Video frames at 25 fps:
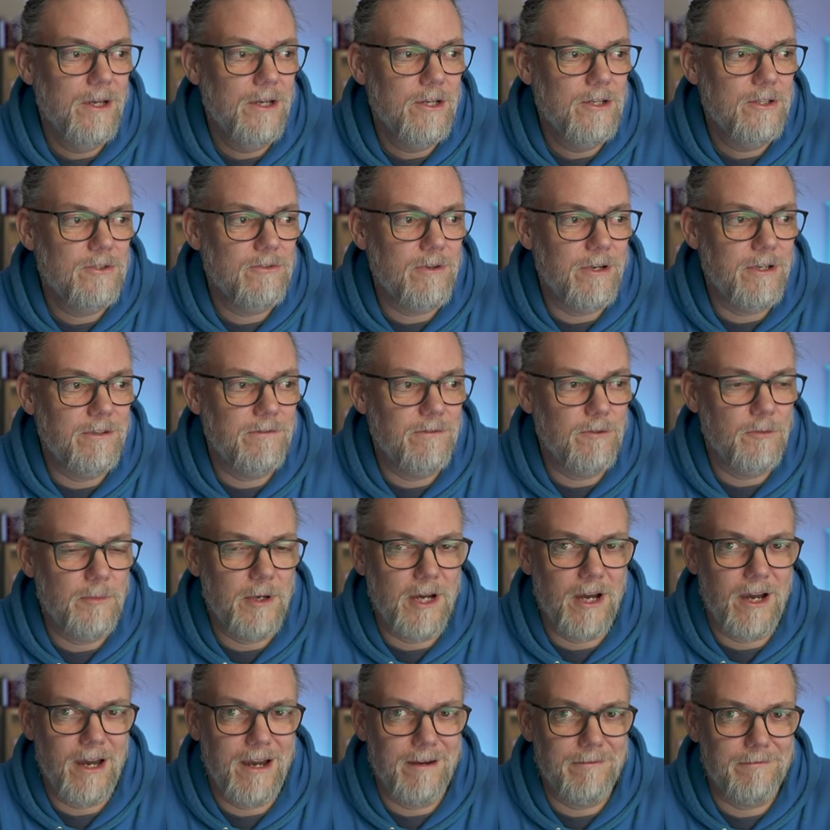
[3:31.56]
trained for
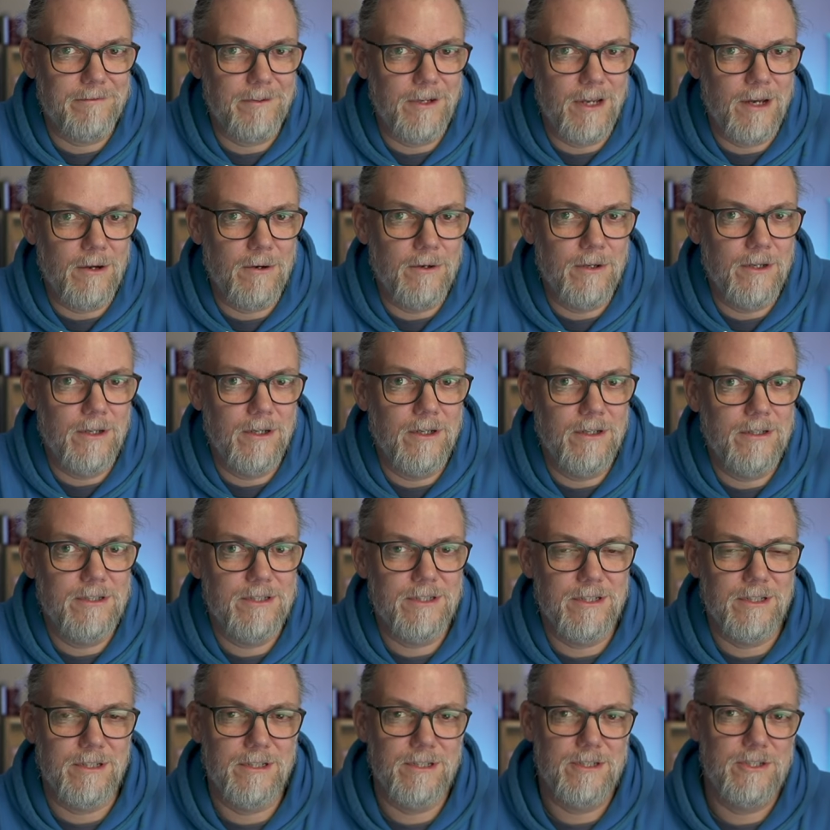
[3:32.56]
about half an hour,
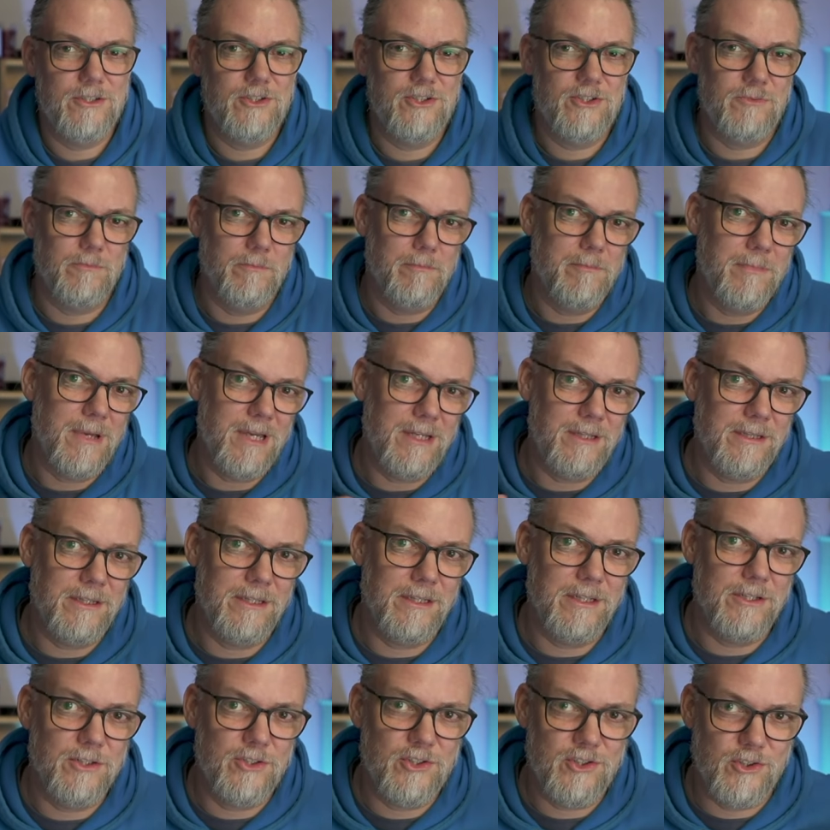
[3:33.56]
did
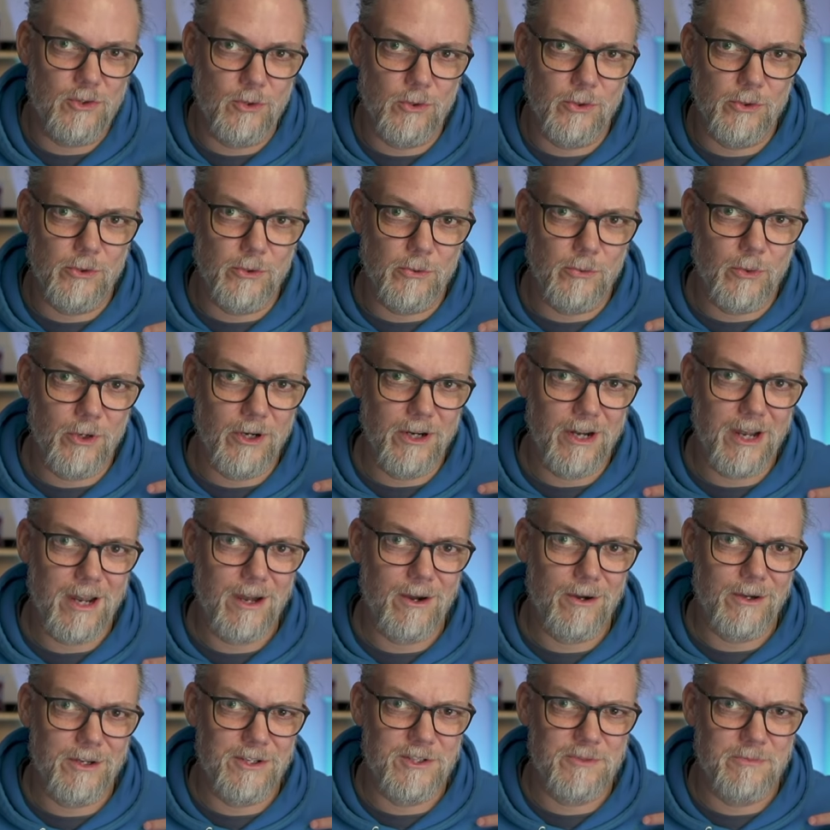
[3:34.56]
mainly a shoulder
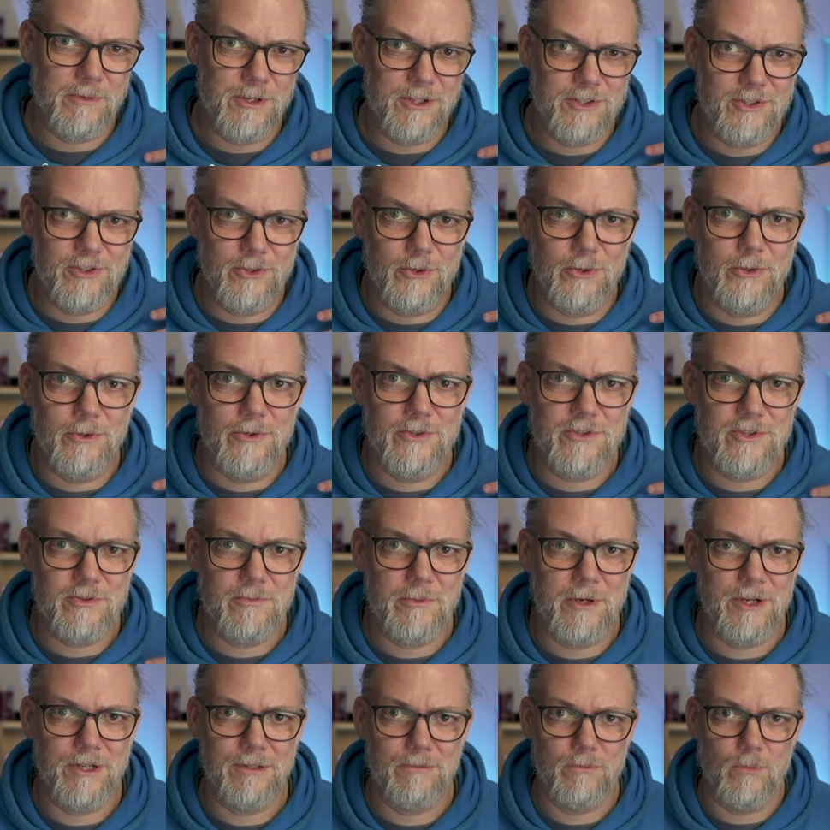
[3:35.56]
workout because my shoulders are
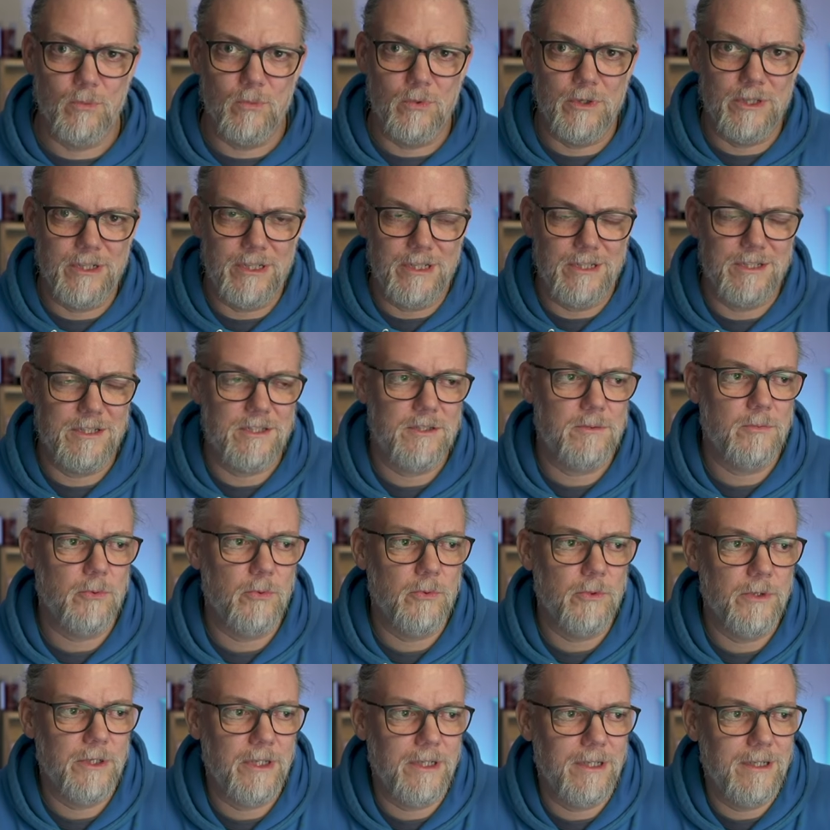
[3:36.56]
my weakest
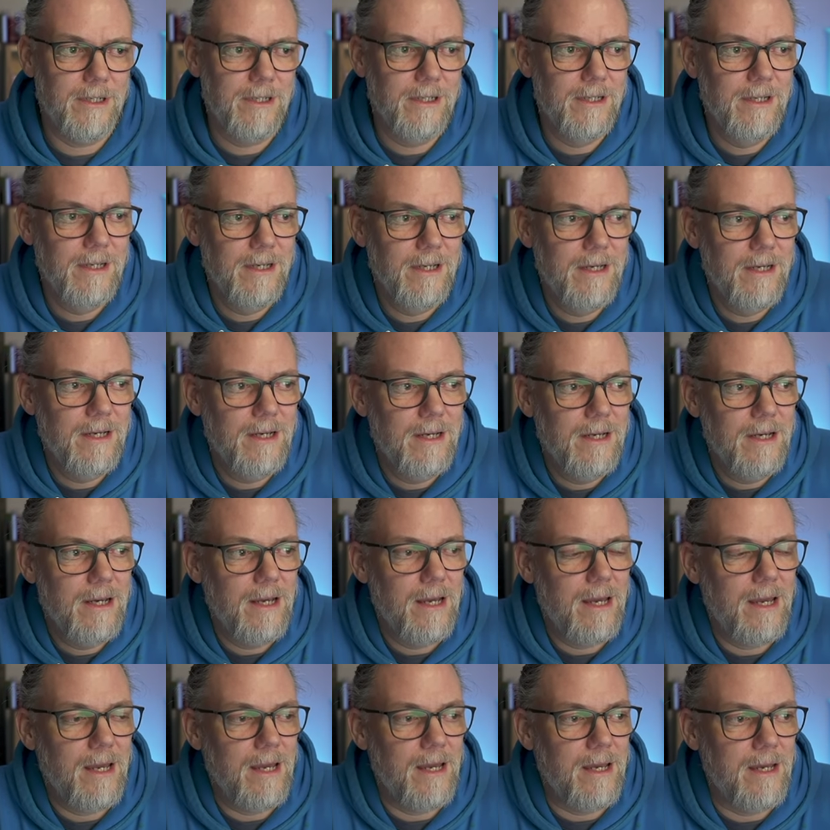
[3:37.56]
point.
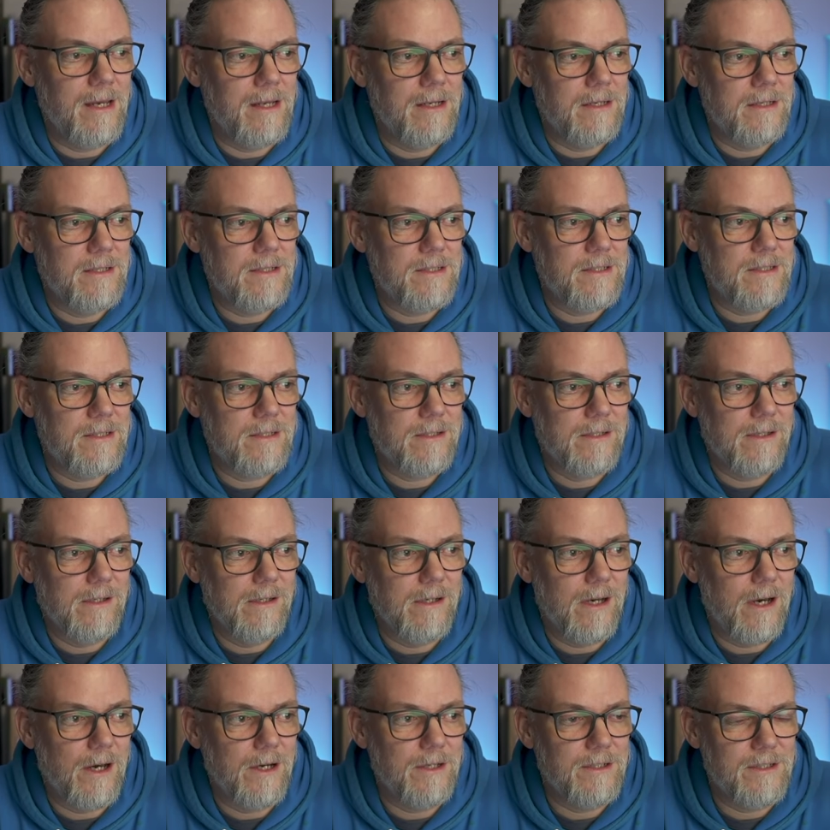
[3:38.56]
And
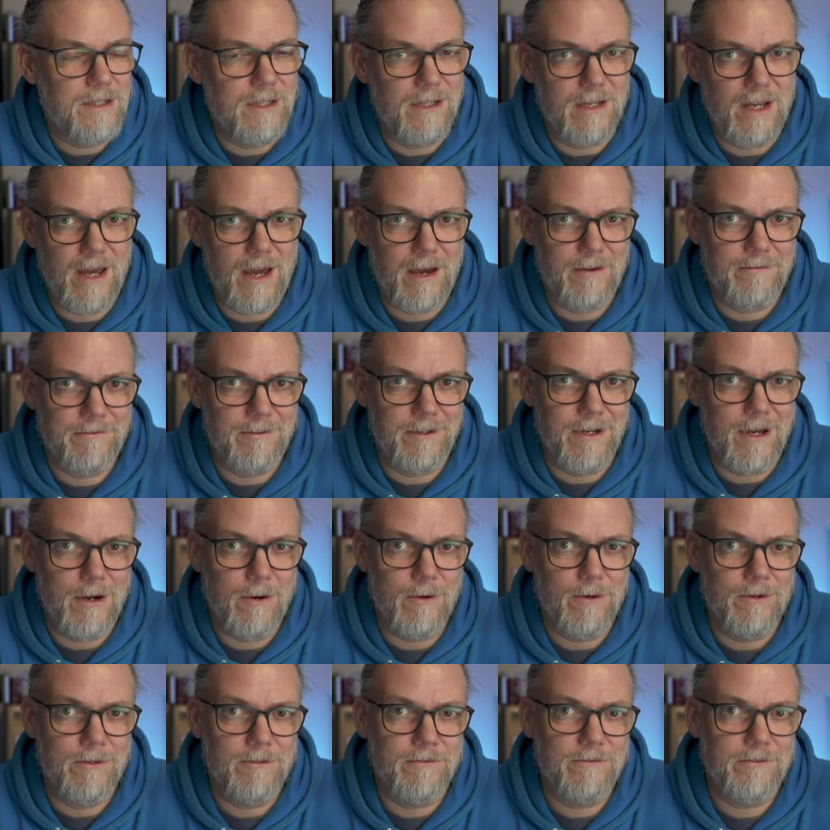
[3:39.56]
I did half an
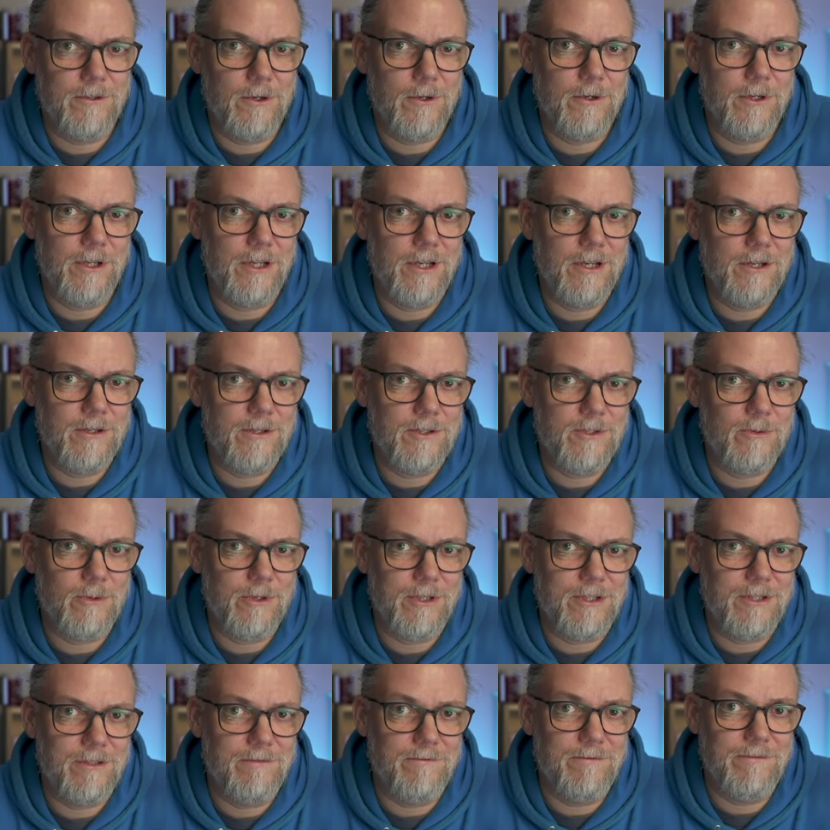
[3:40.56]
hour of cardio, so I
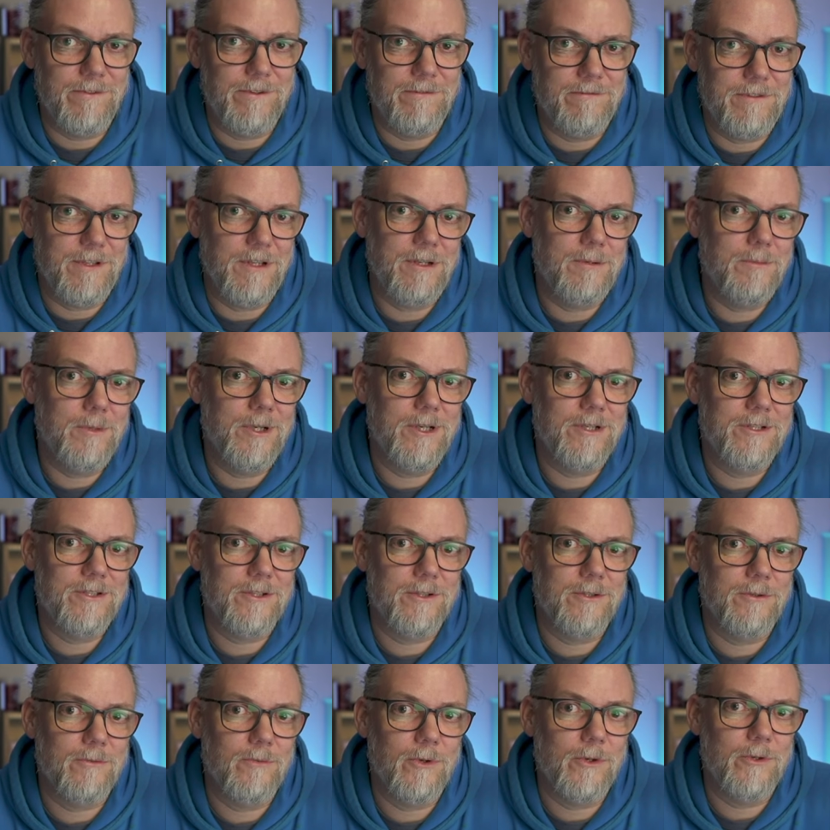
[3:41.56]
did 15 minutes
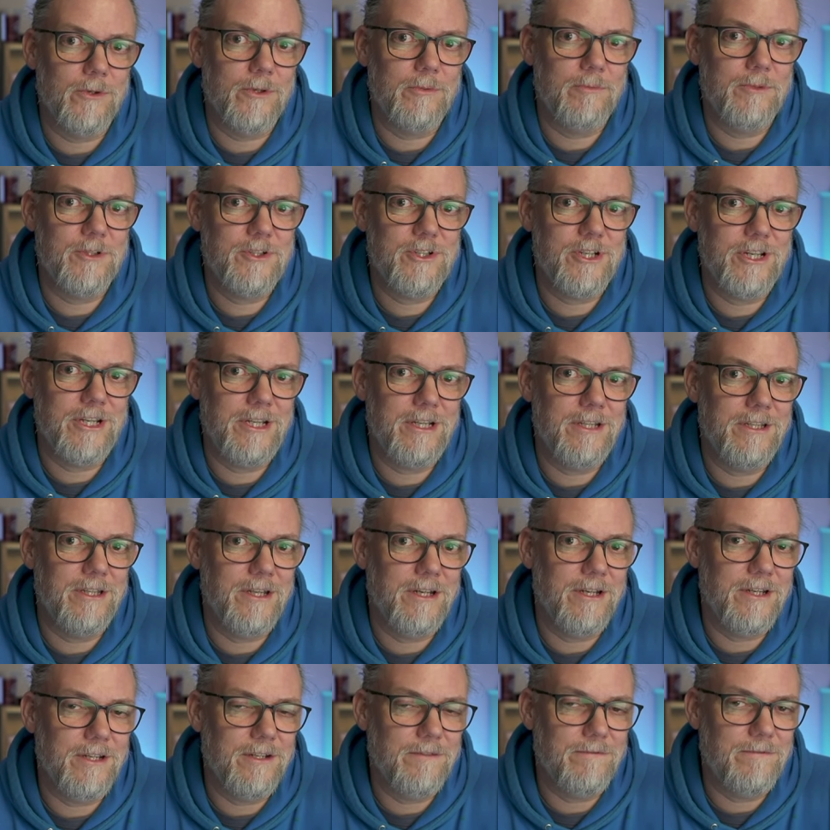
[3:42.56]
on the rowing machine, and then
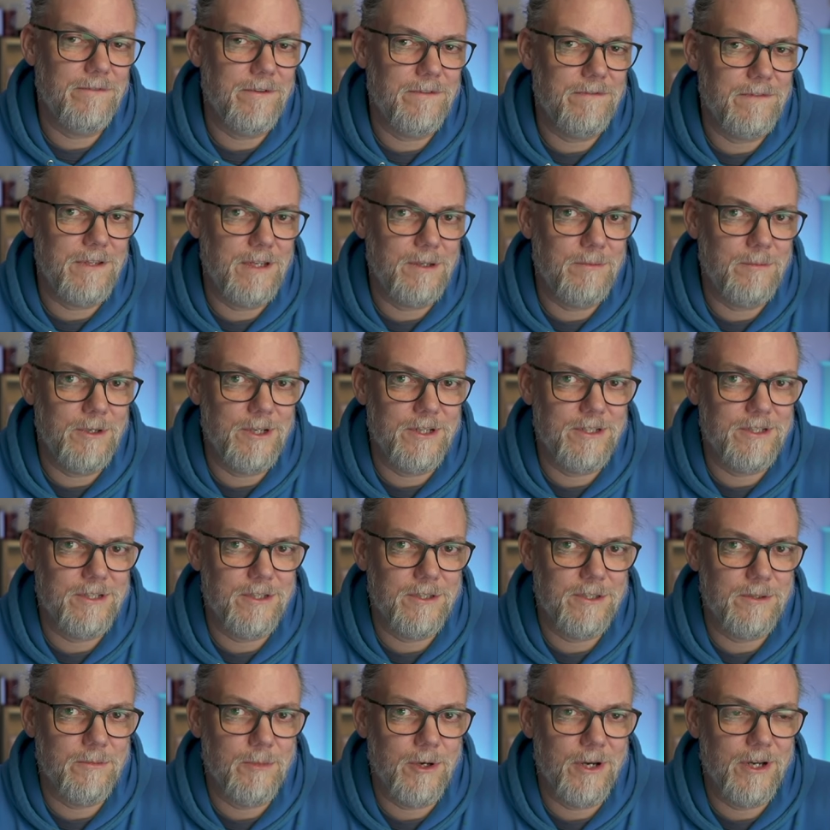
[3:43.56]
I did 15 minutes
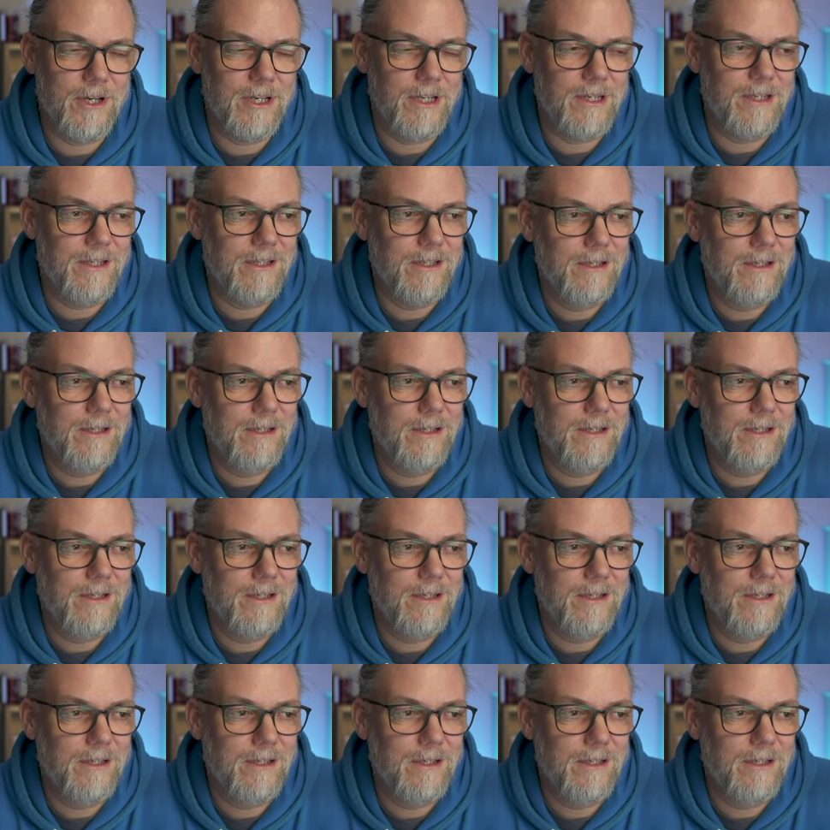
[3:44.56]
on the bike.